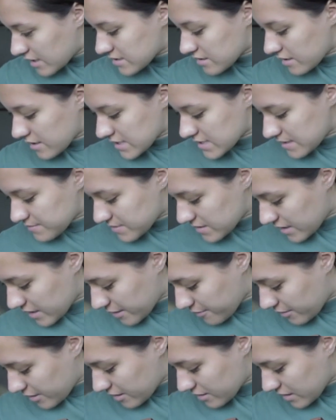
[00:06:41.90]
Got accepted
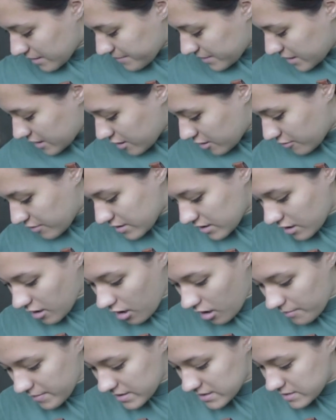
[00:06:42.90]
anywhere. Let me know in
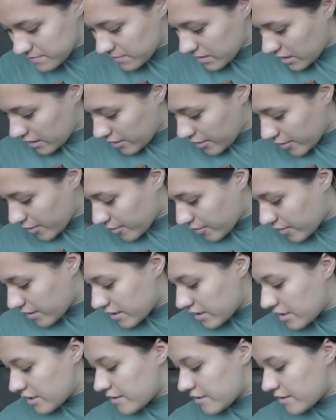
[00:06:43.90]
the comments below